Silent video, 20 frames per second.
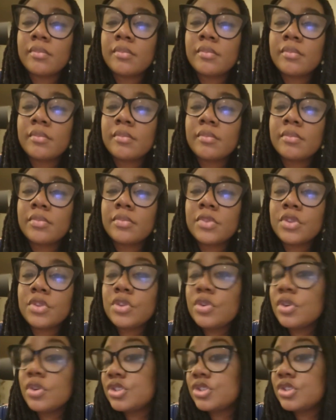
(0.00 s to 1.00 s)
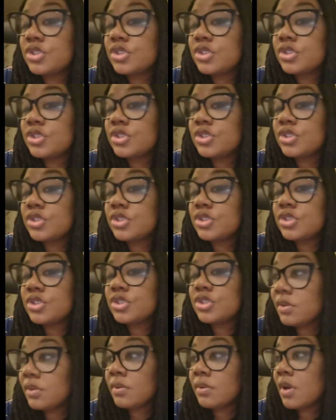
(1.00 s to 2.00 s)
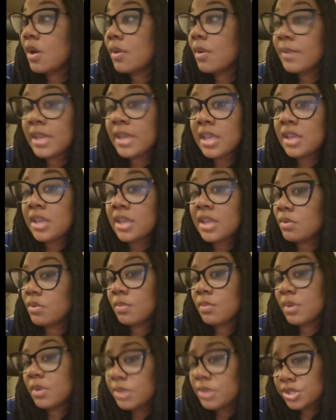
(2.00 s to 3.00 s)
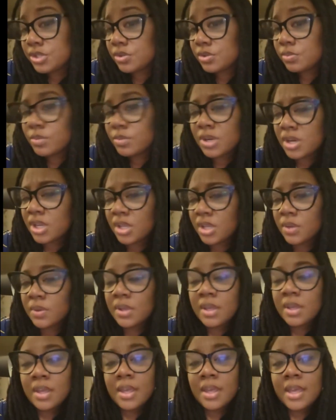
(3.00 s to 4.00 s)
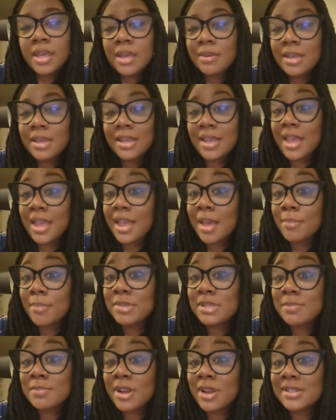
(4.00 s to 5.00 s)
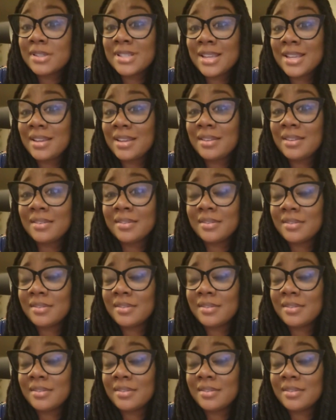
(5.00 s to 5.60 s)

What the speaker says: You a druggie, you a hoey, you a, what are you? Like, hey, I'm a smart teen.